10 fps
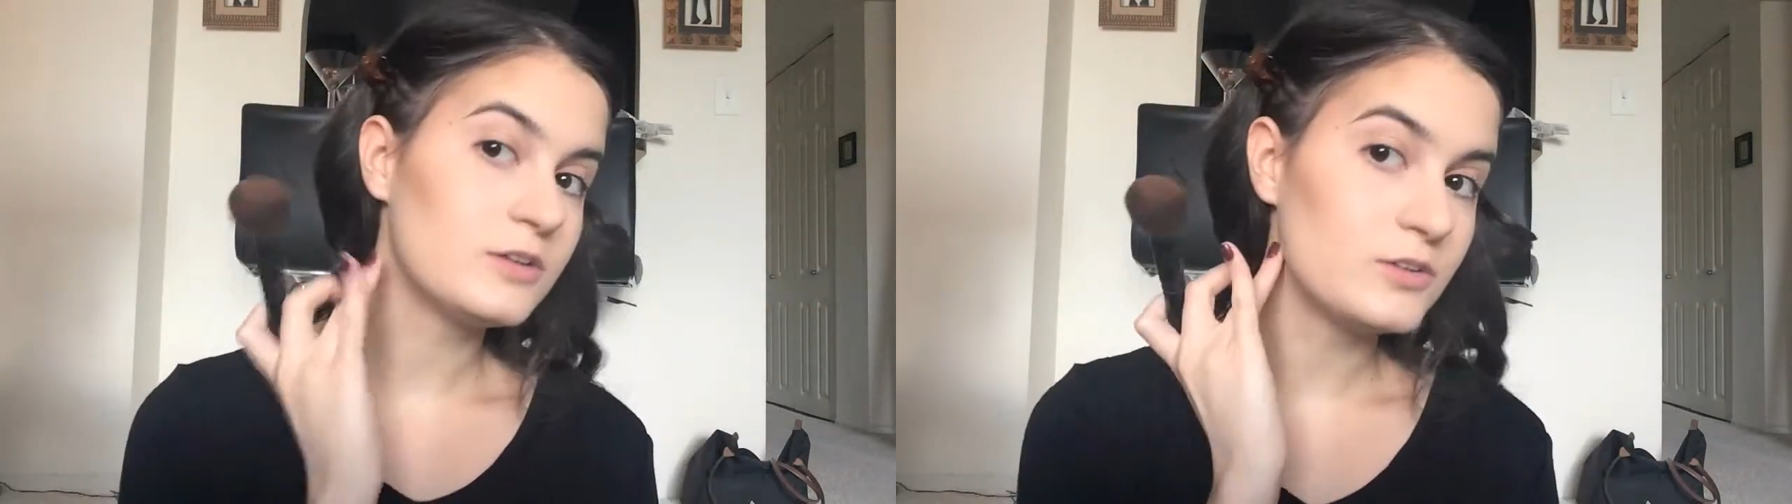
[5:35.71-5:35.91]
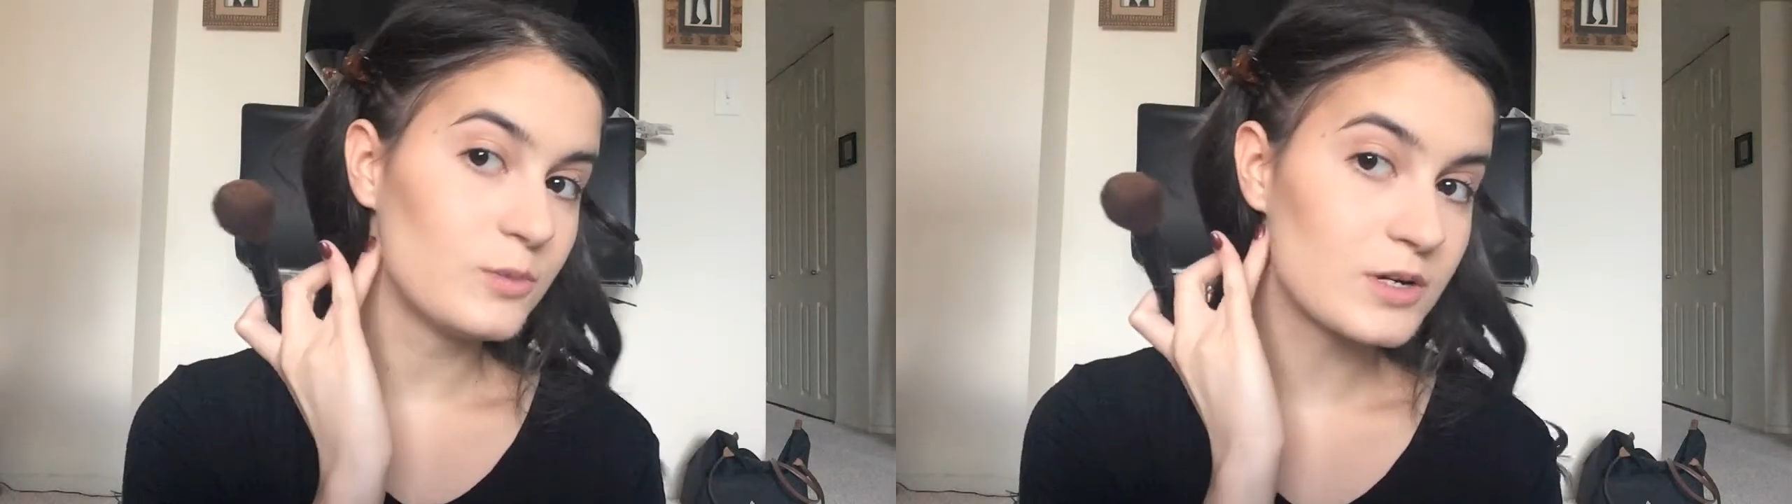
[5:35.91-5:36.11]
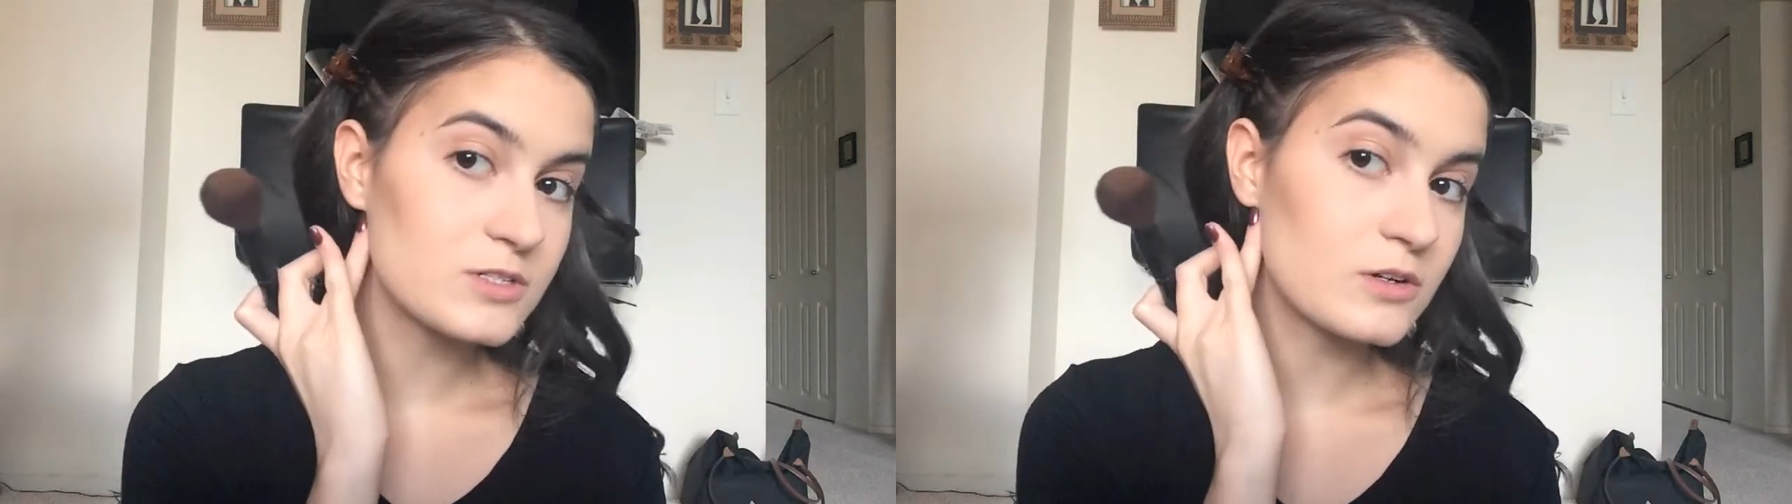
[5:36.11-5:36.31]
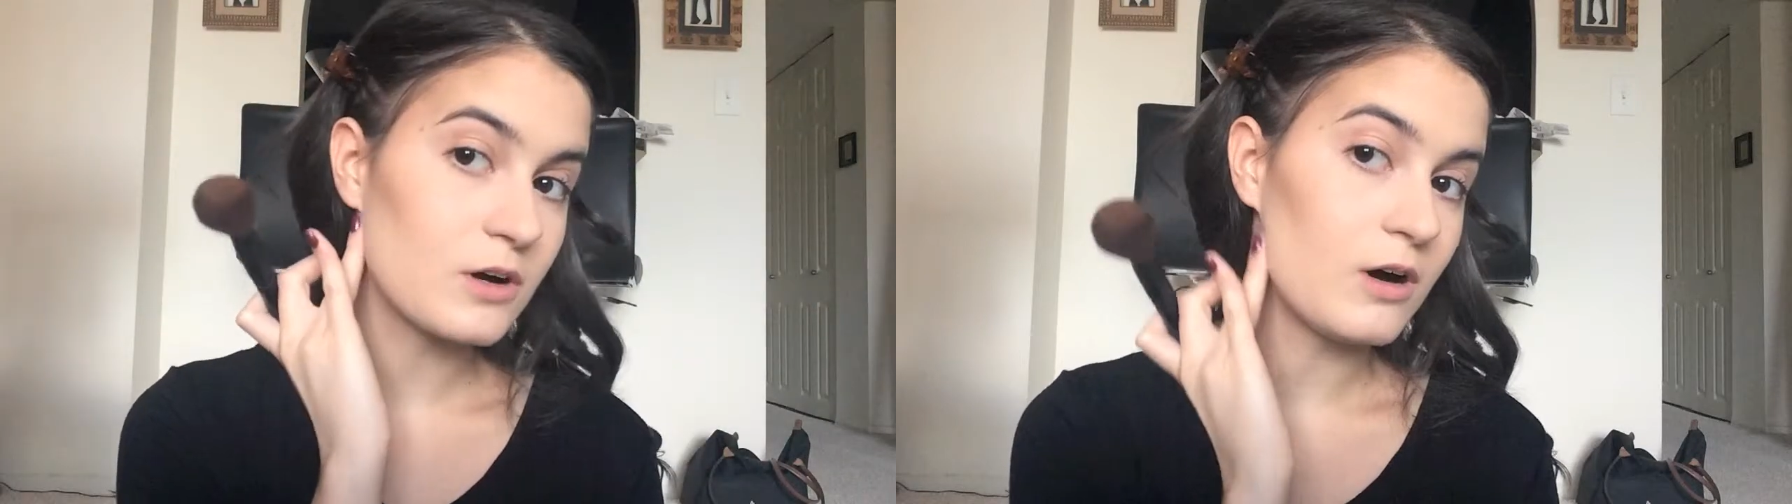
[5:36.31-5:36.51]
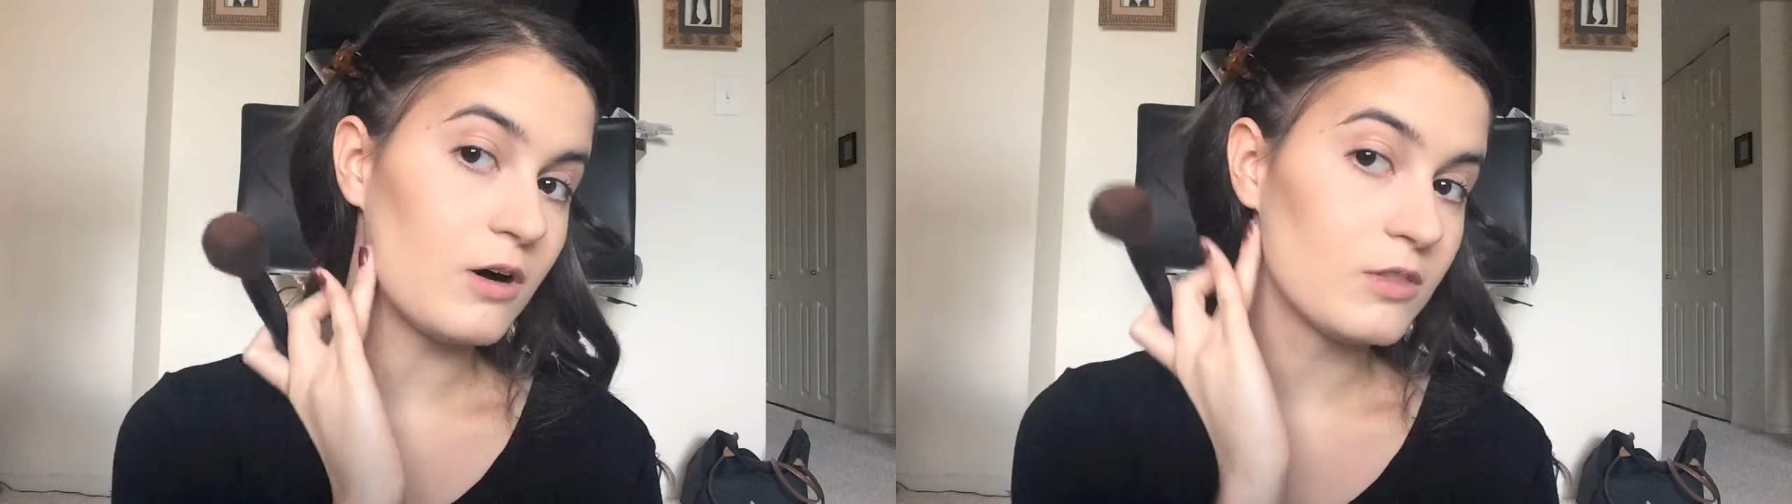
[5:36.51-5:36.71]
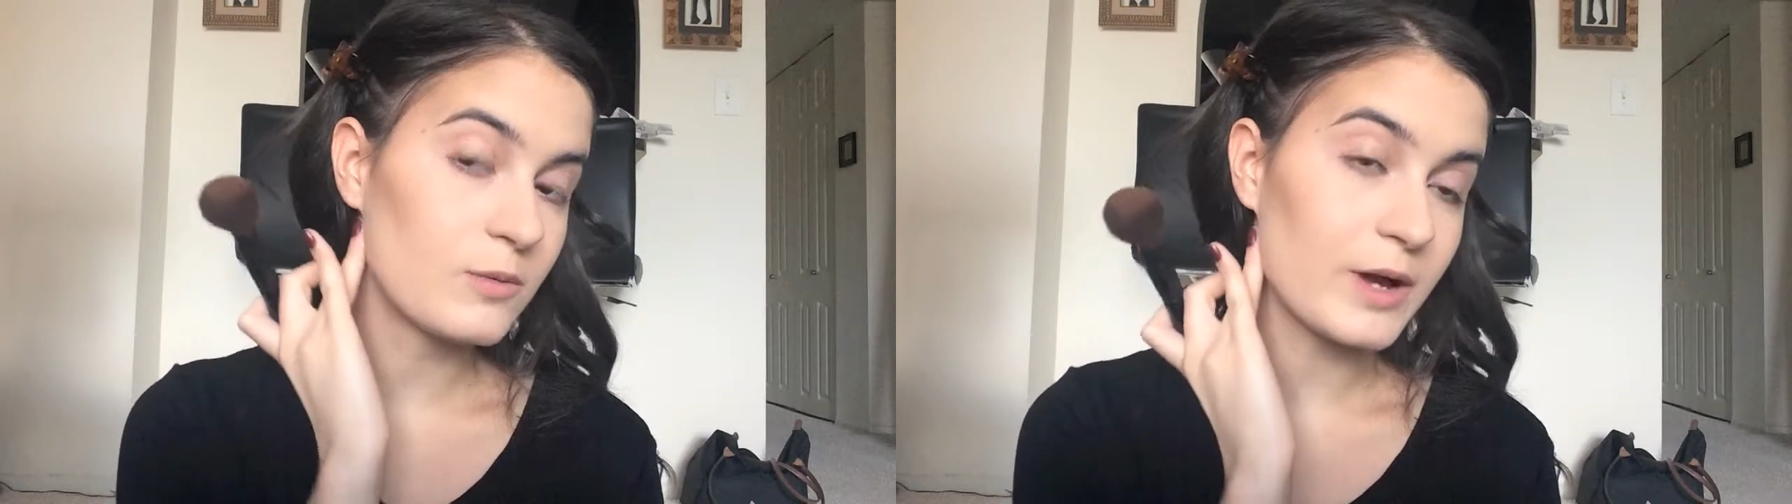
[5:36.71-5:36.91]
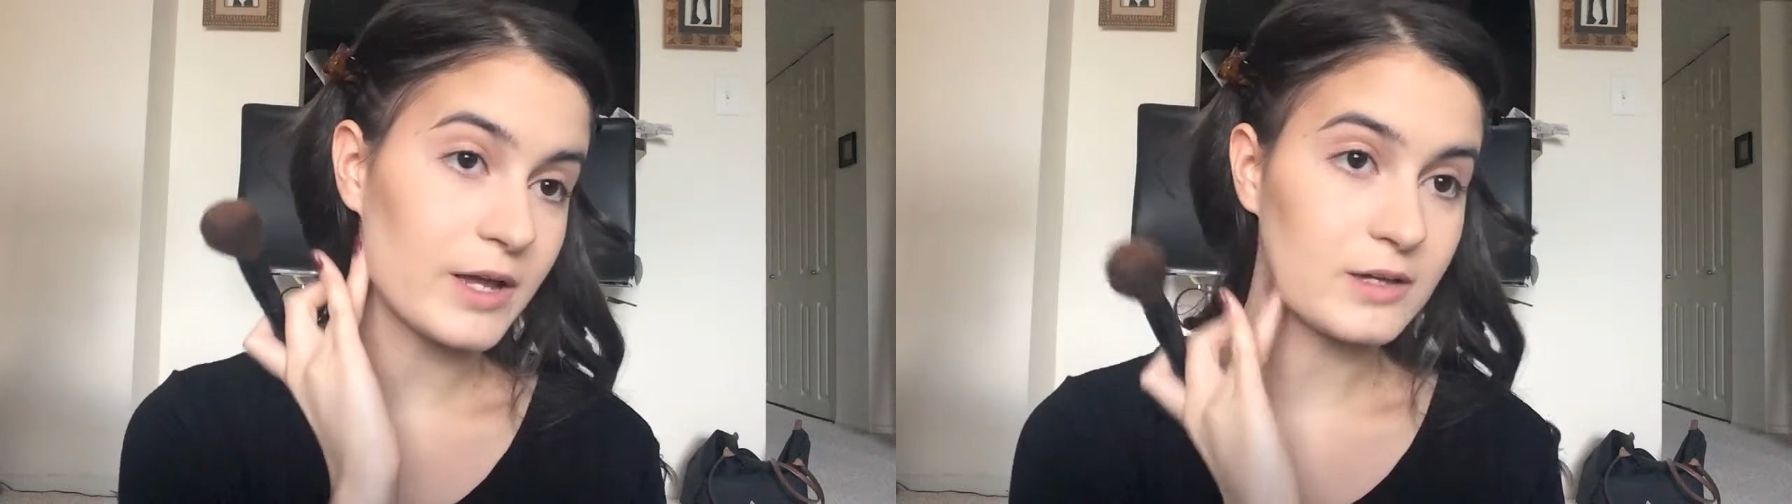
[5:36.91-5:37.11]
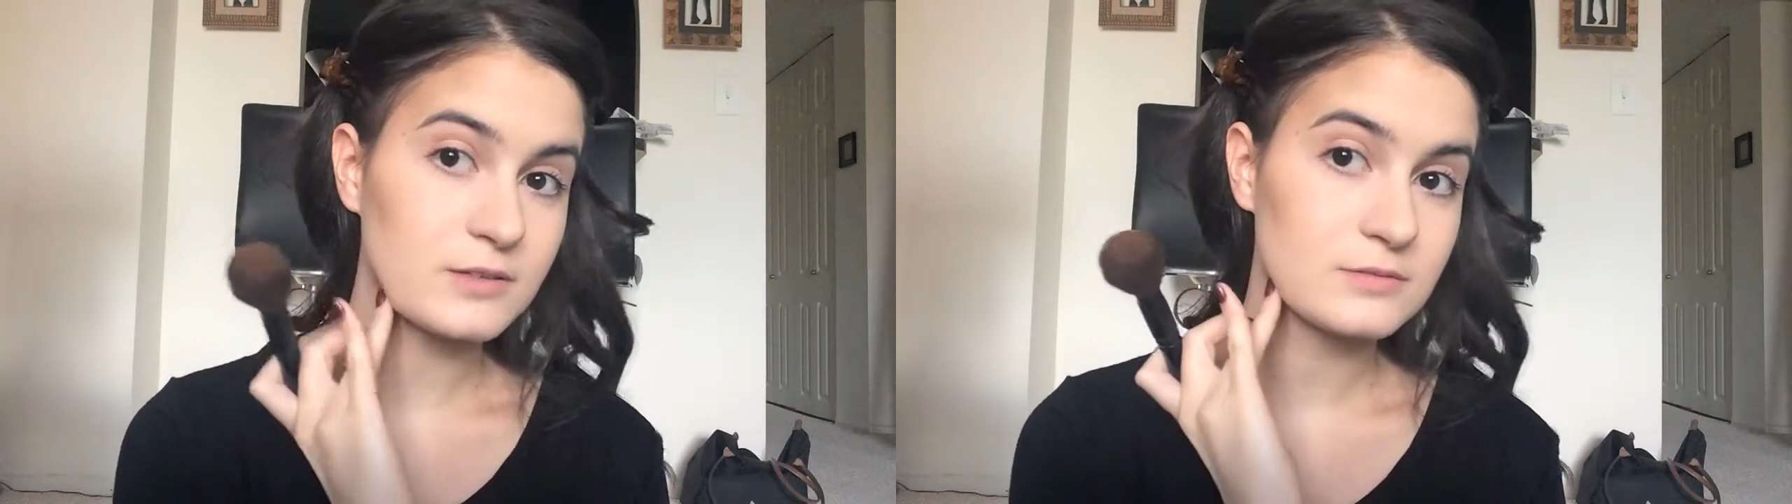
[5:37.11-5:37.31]
you want to start all the
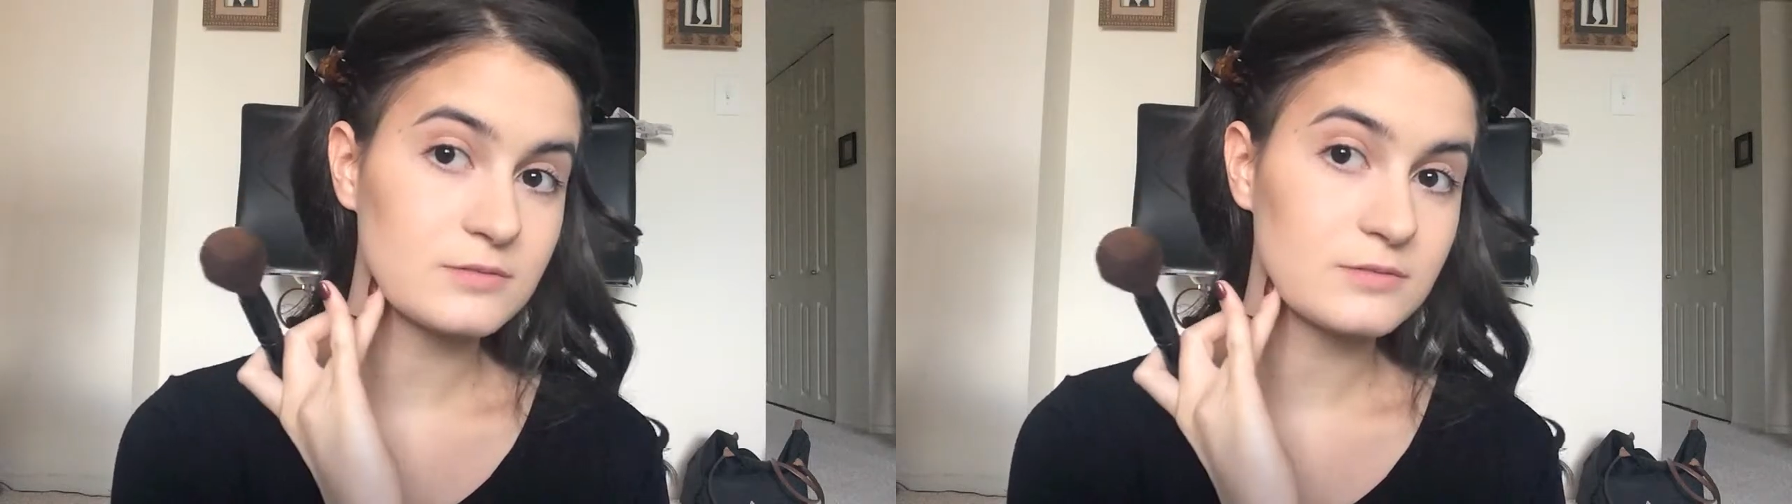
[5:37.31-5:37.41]
way